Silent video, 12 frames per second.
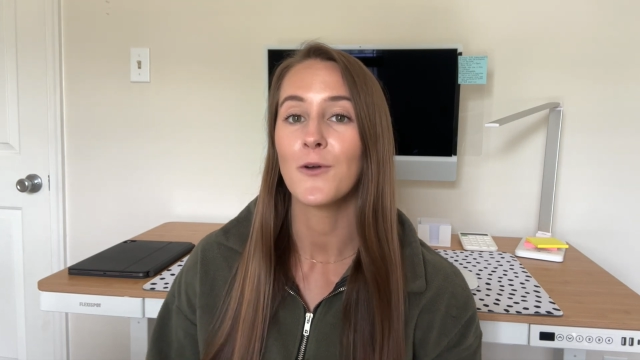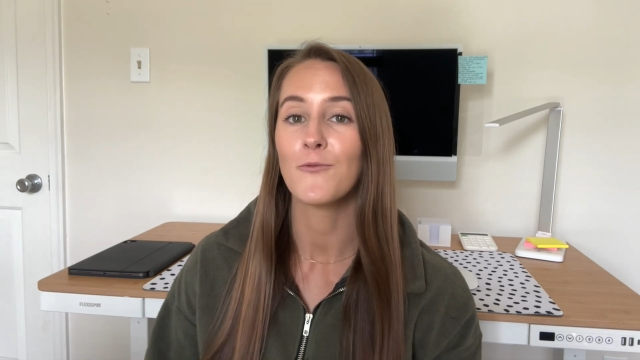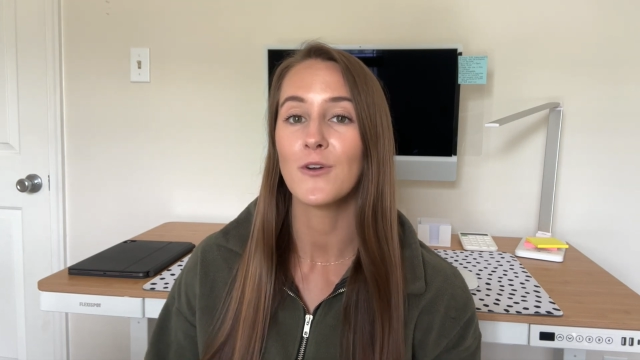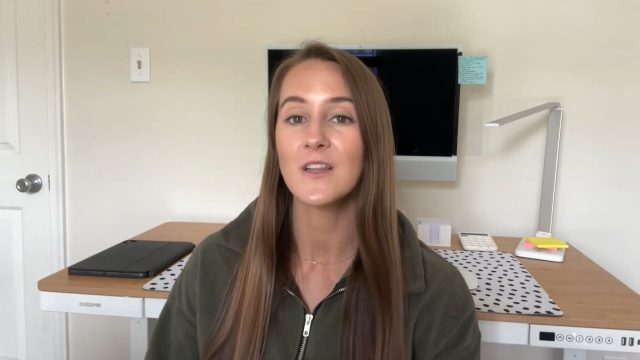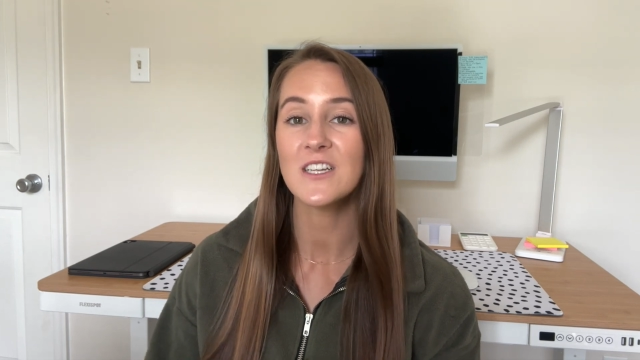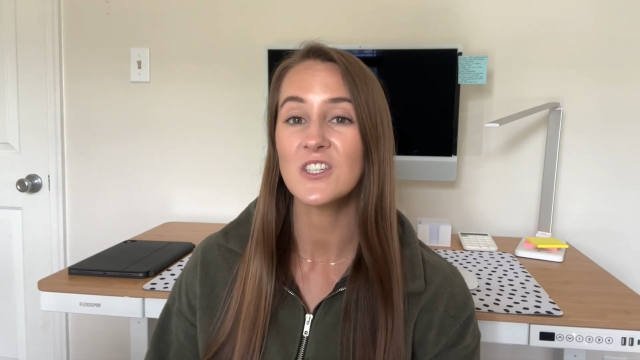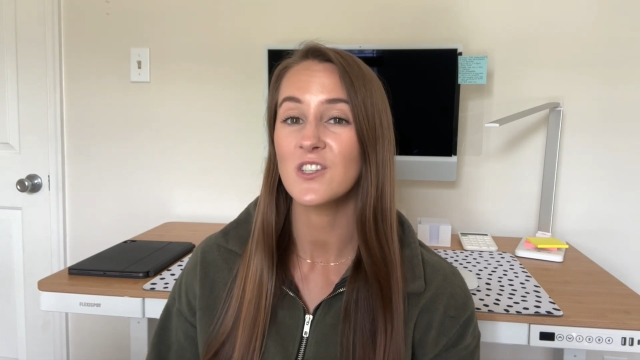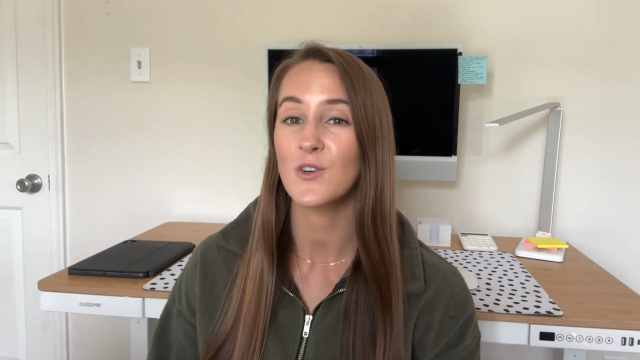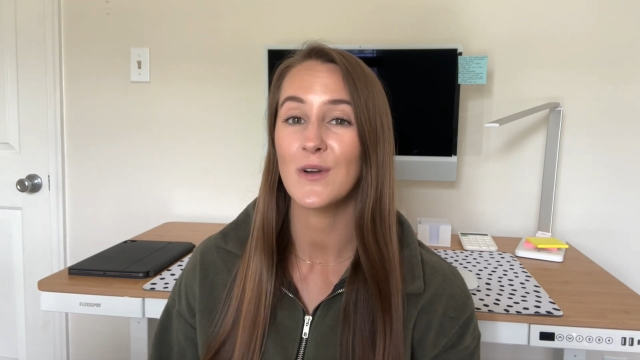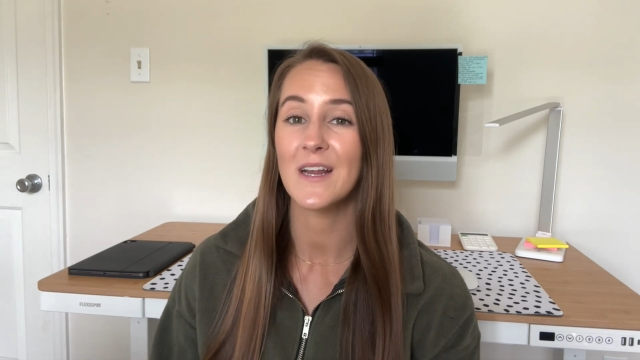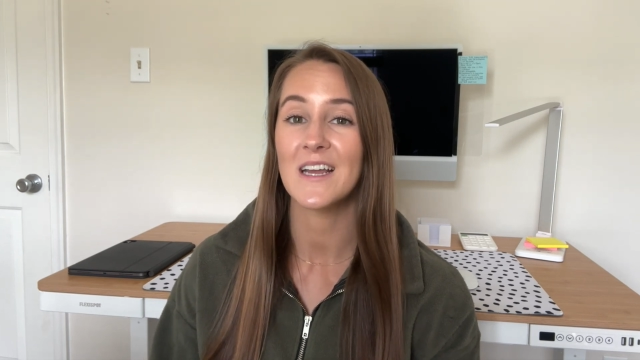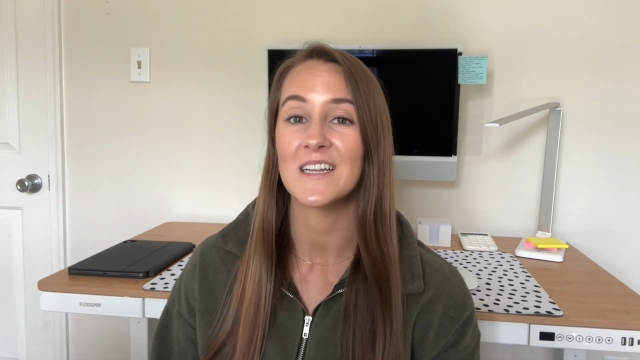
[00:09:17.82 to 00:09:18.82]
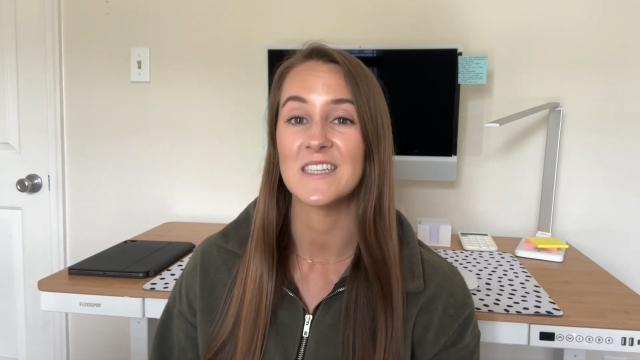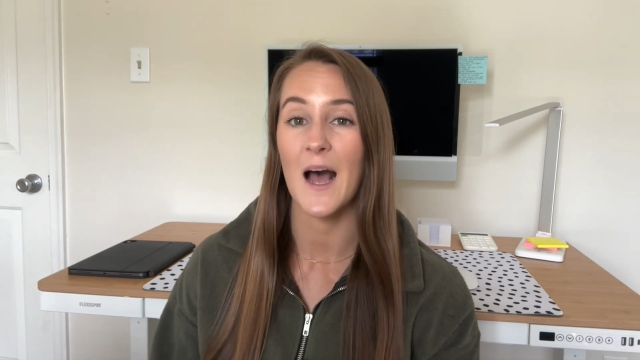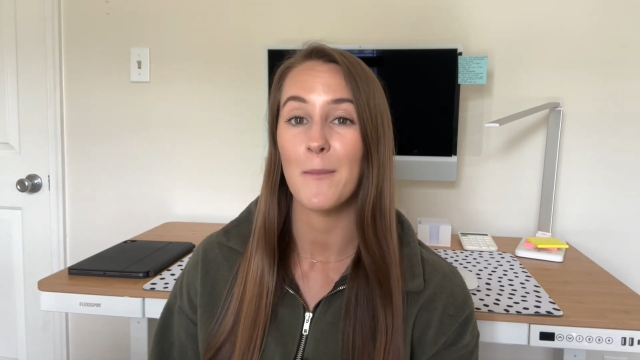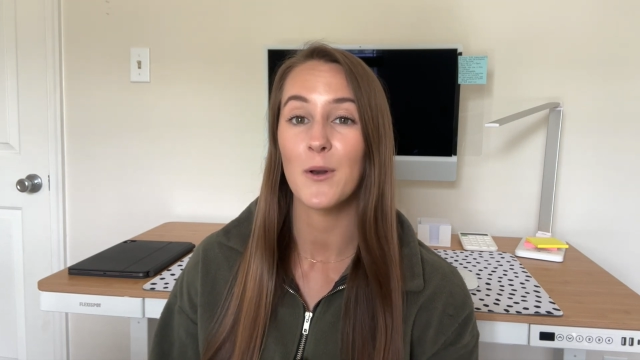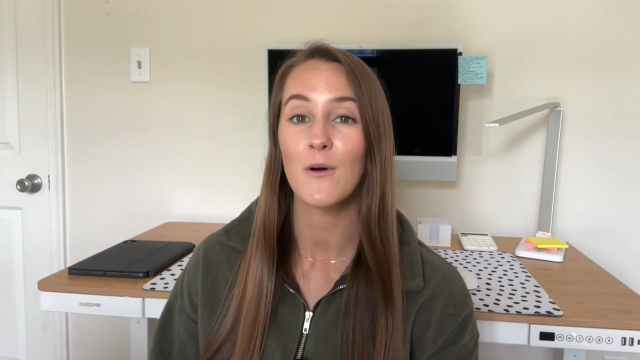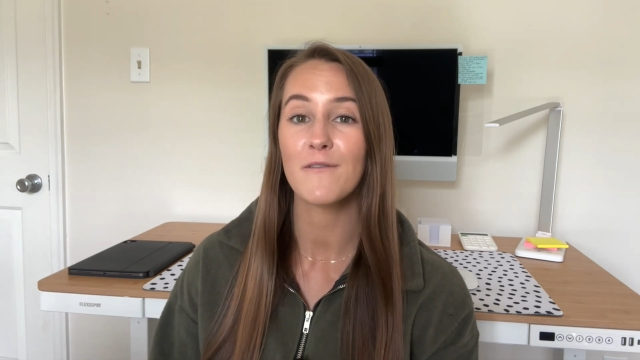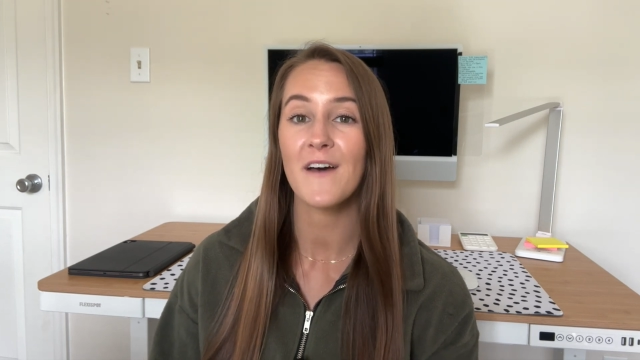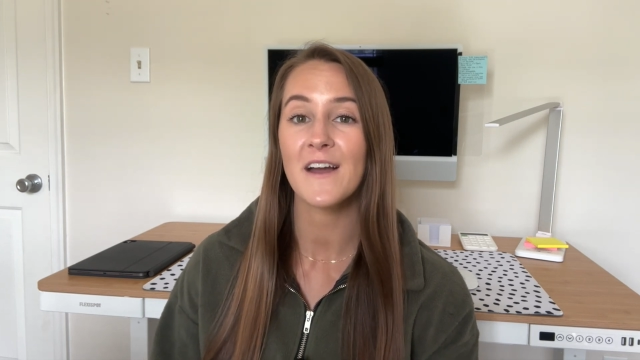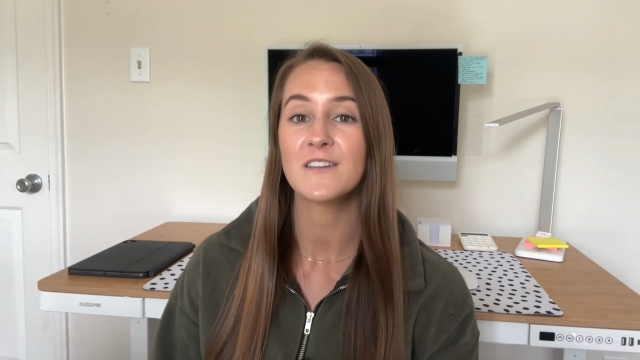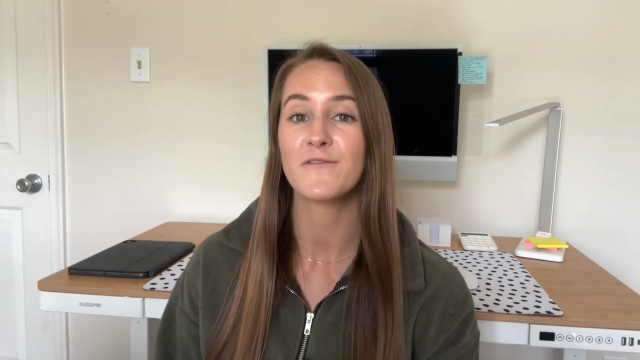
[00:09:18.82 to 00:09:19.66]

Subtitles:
really just creating a domino effect